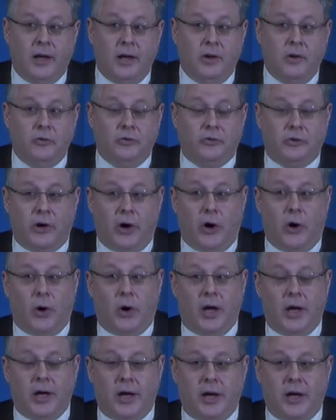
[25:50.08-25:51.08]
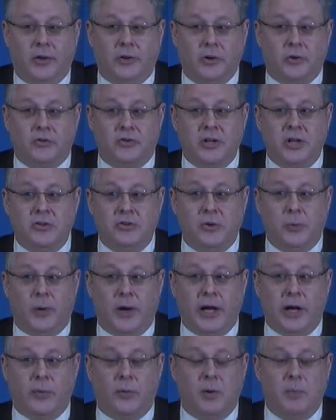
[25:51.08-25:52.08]
So there's an easy
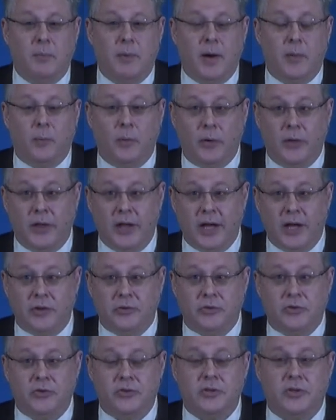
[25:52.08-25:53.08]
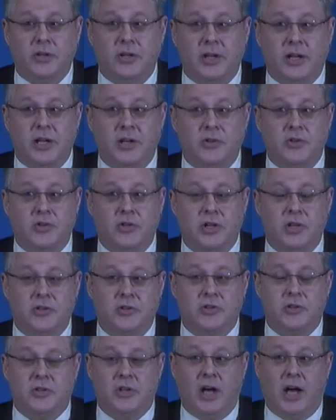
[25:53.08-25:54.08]
way to remember this. It's
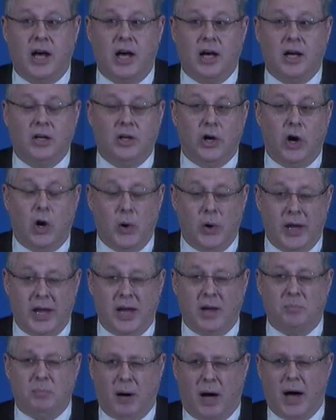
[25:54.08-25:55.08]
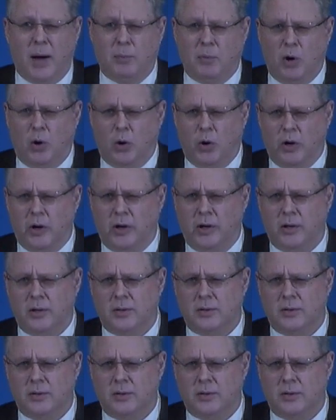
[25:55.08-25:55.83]
just uh, go eat popcorn.